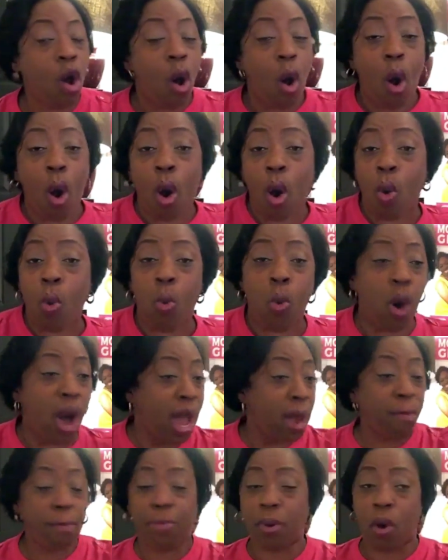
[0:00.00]
or
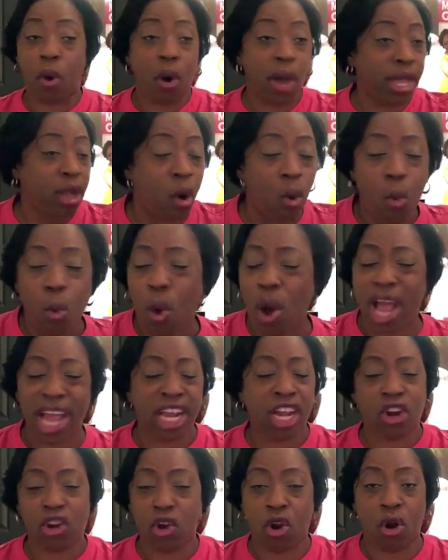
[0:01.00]
one boy or
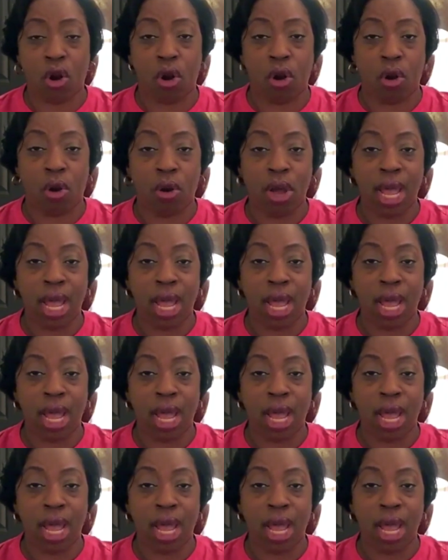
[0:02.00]
one girl